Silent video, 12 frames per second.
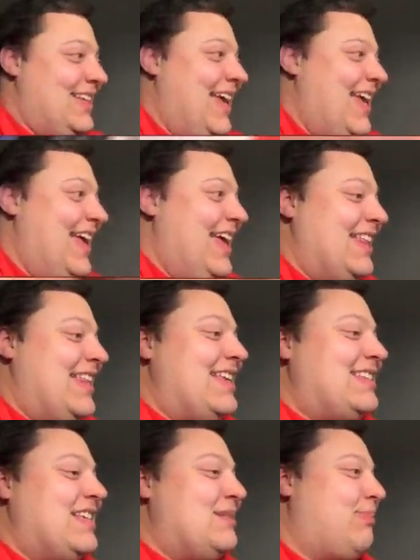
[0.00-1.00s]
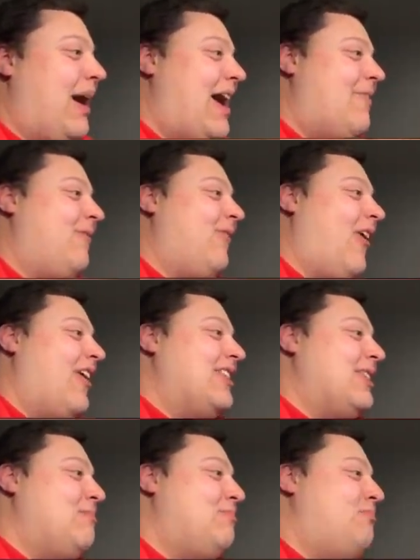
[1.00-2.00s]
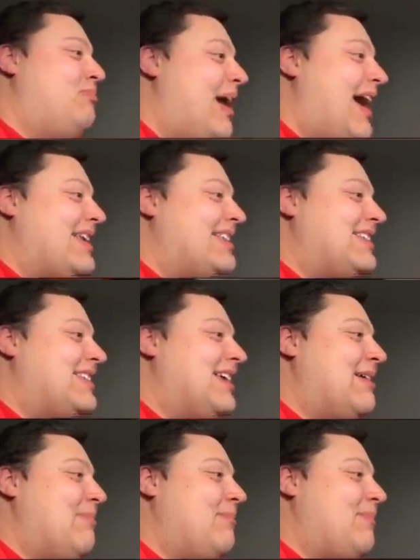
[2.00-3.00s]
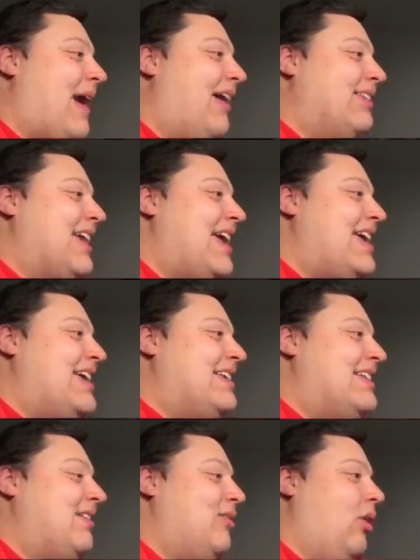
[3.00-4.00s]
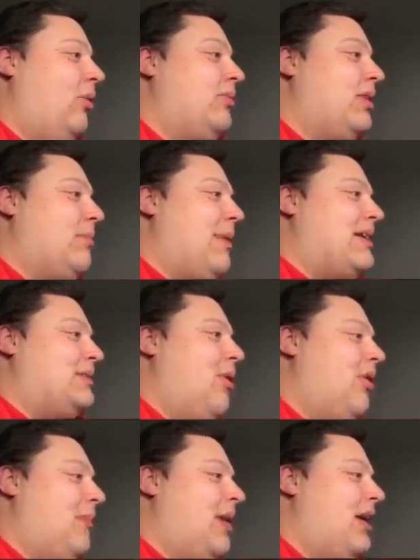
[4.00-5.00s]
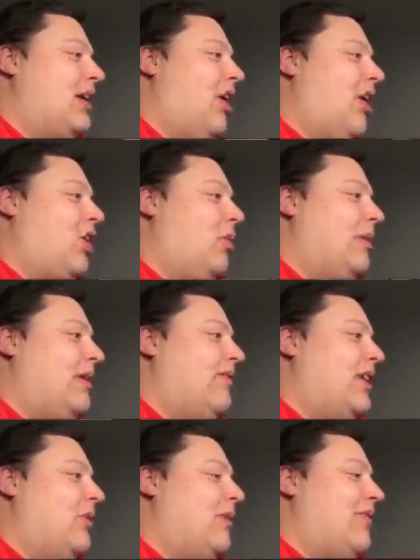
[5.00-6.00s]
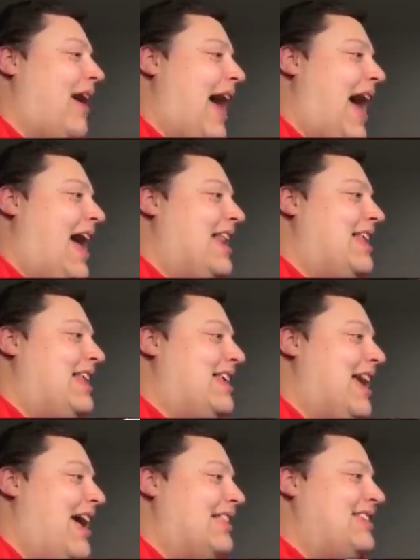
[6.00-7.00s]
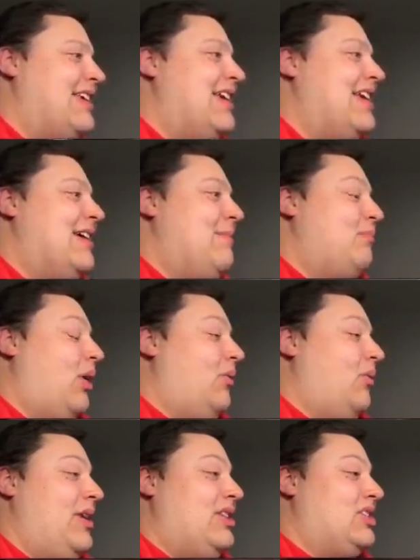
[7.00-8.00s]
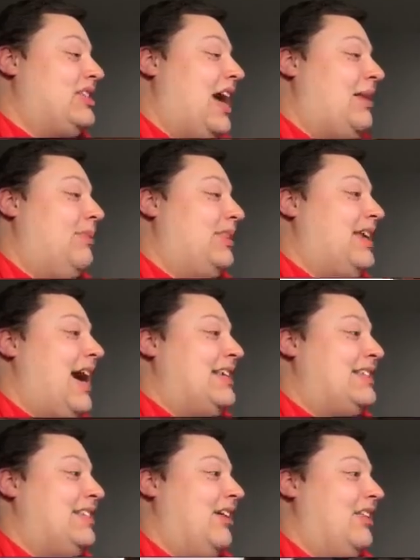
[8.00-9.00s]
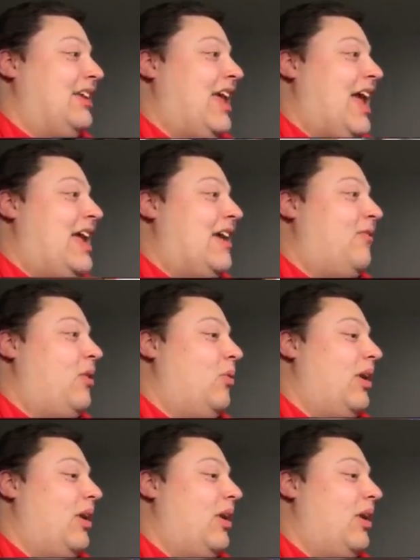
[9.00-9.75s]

This is by far the best Paldean, well, the best Pokemon card opening video we've had yet. But we just got to put the icing on the cake if we